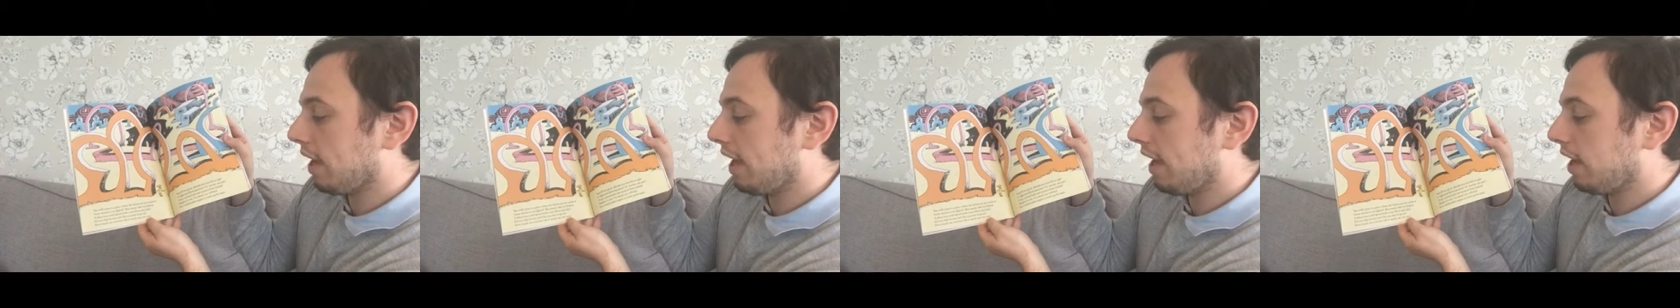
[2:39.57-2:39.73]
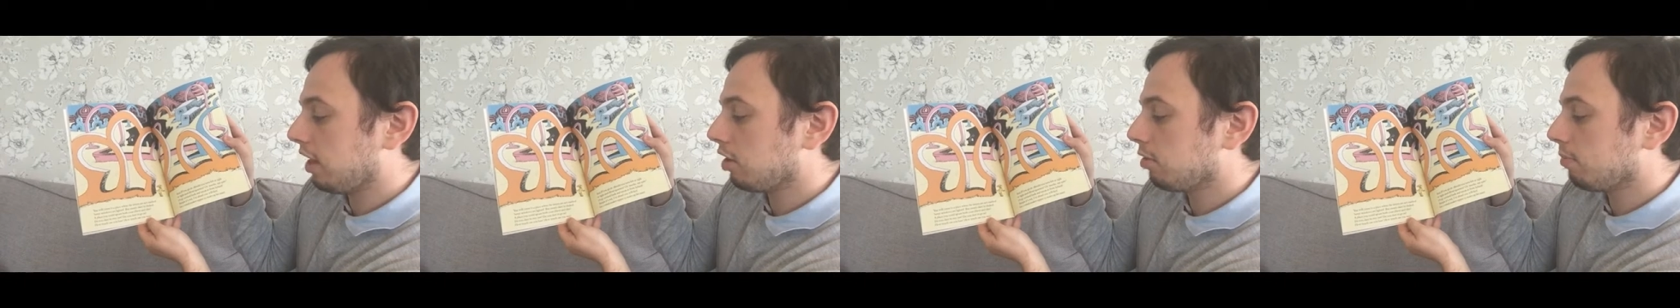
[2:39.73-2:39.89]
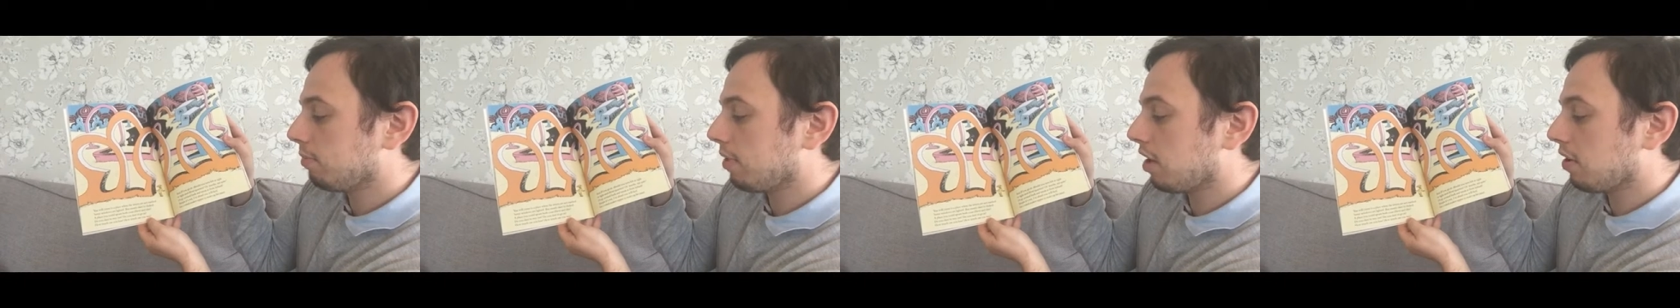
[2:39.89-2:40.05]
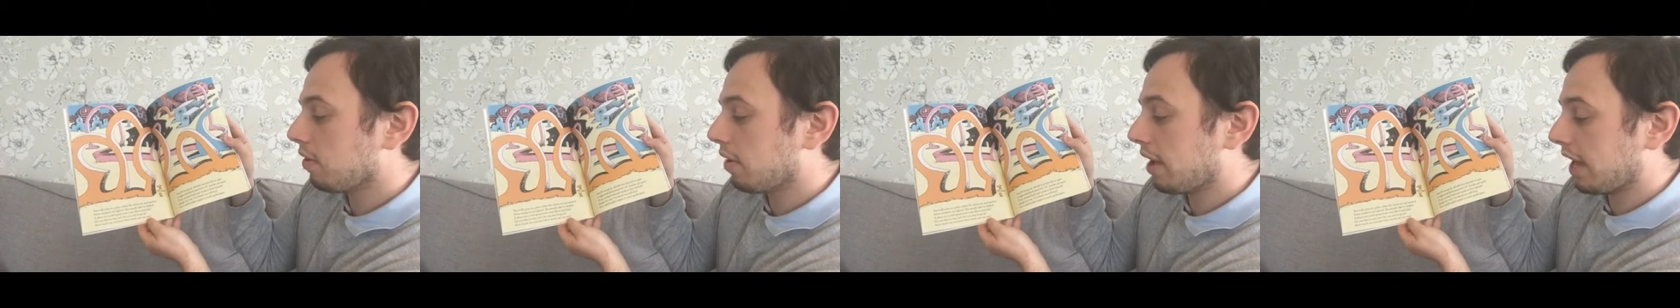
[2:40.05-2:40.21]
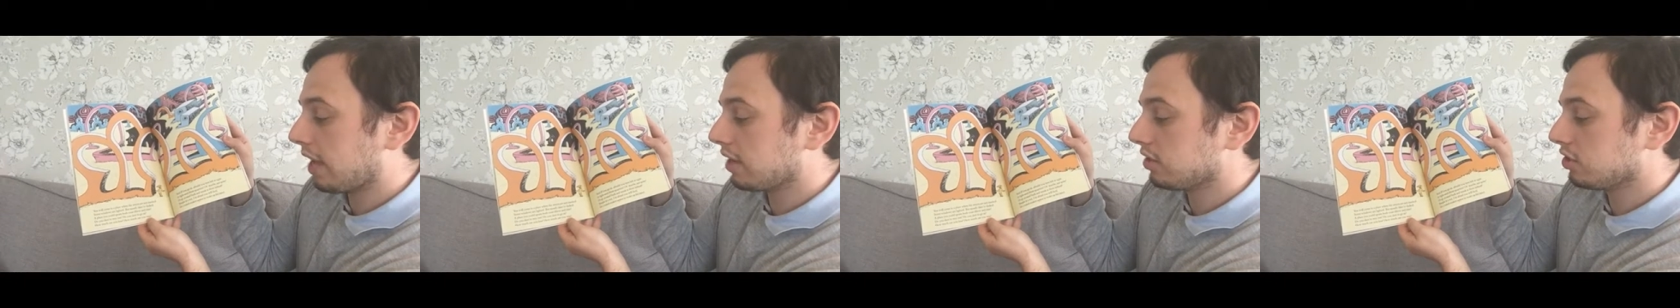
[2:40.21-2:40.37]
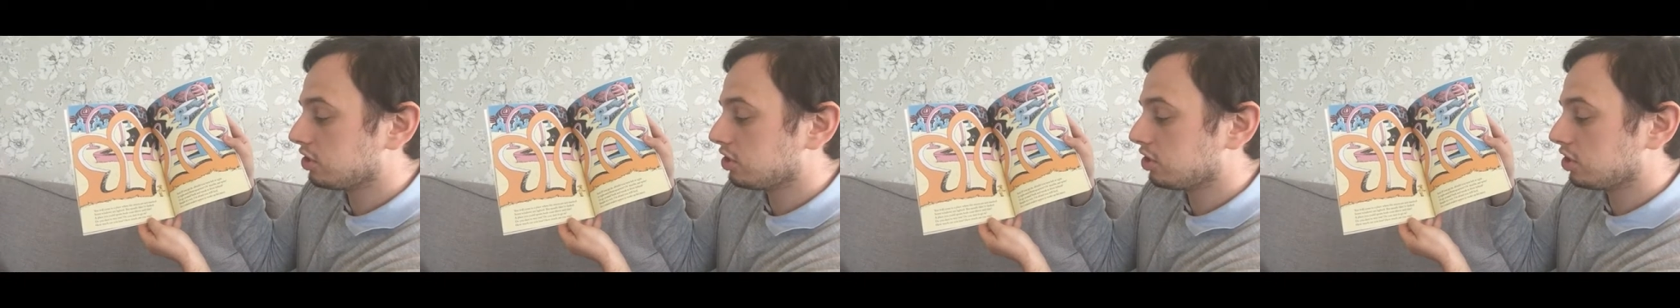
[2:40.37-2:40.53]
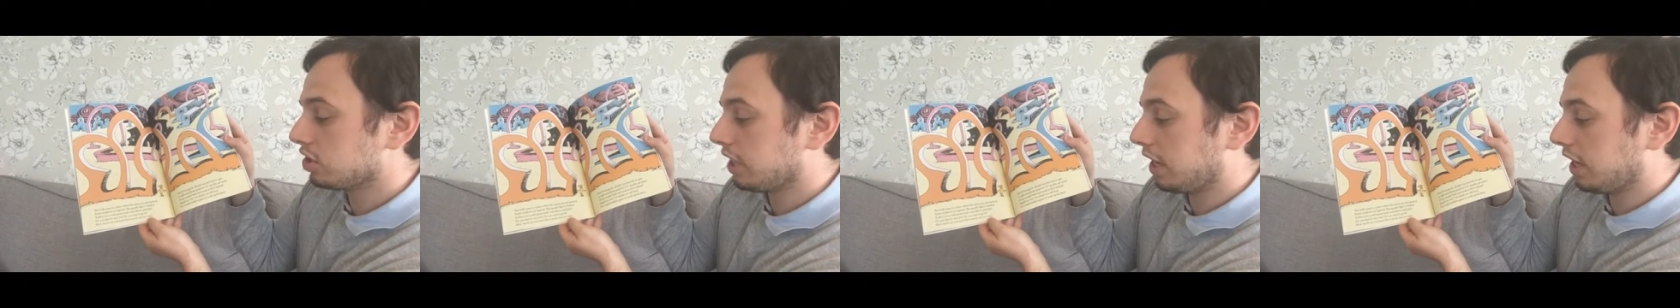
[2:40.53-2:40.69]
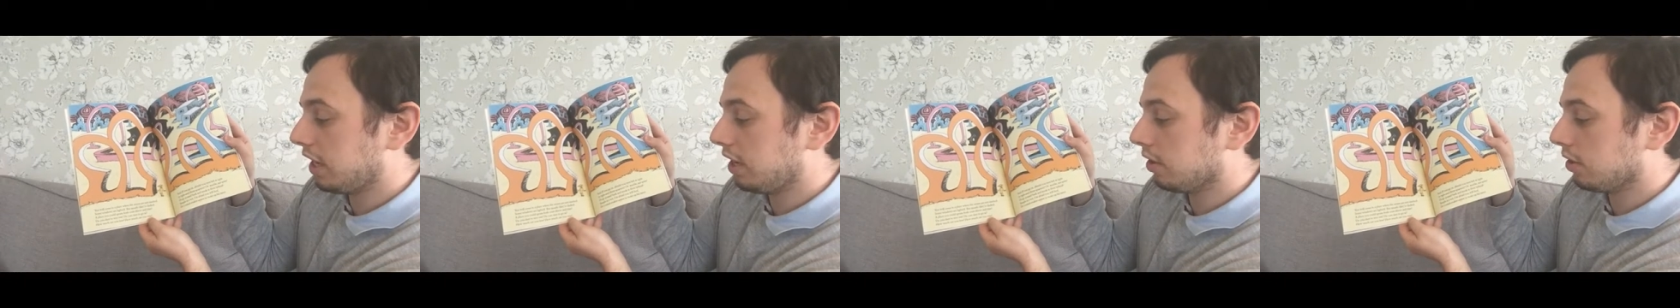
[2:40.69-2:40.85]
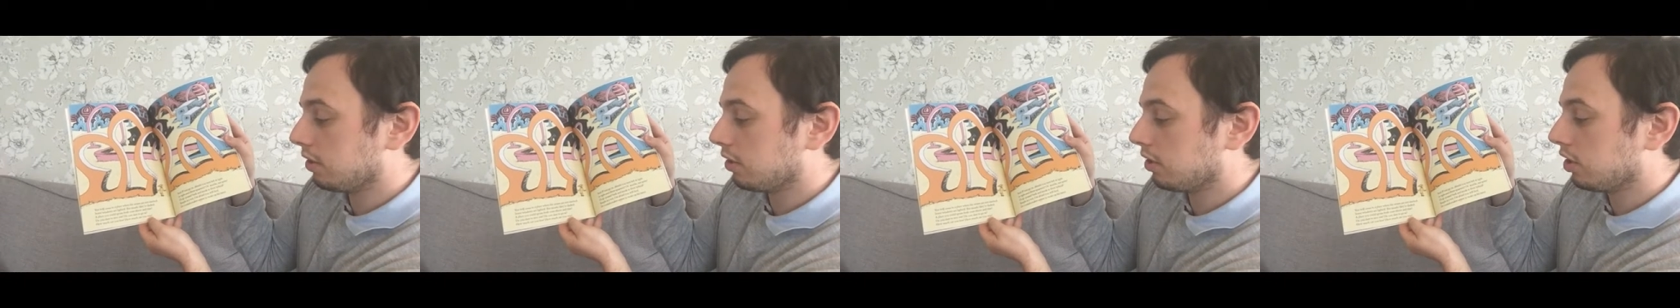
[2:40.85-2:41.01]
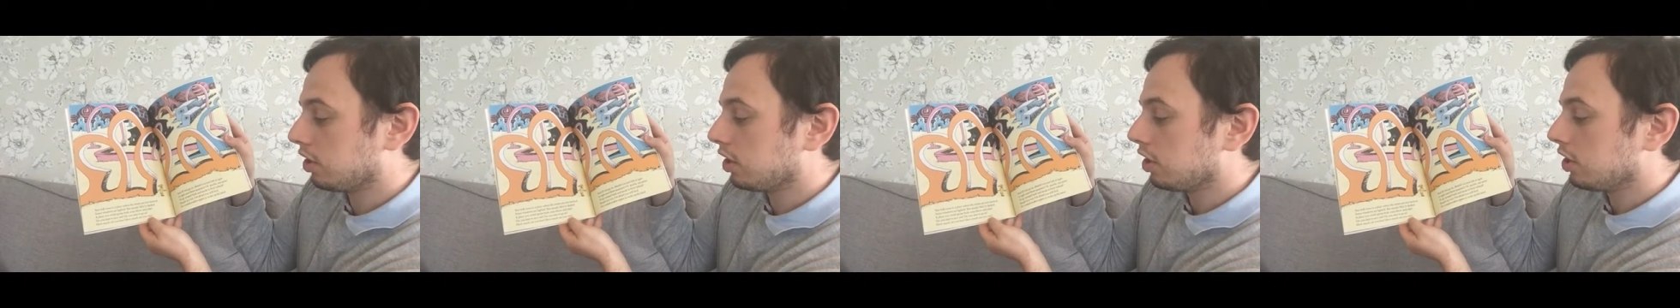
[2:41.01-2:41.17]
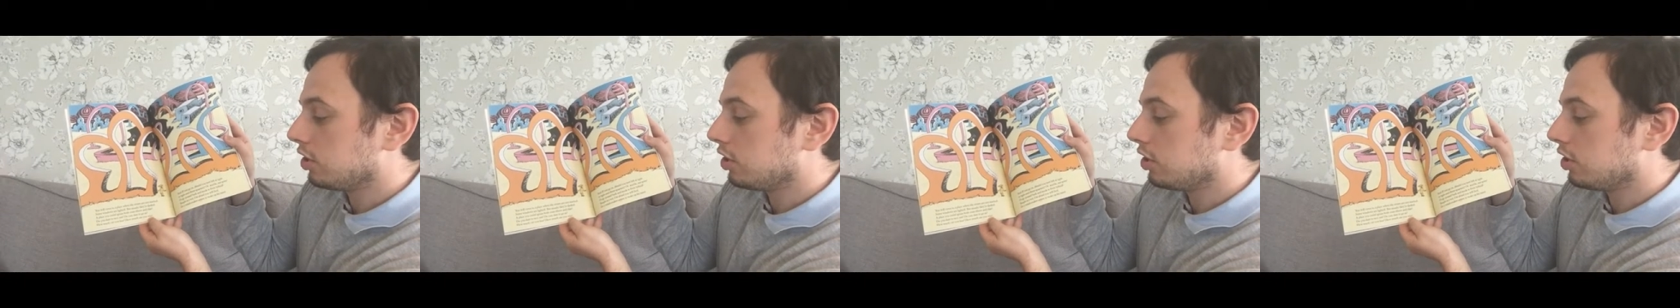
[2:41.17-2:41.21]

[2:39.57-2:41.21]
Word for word: elbow and chin.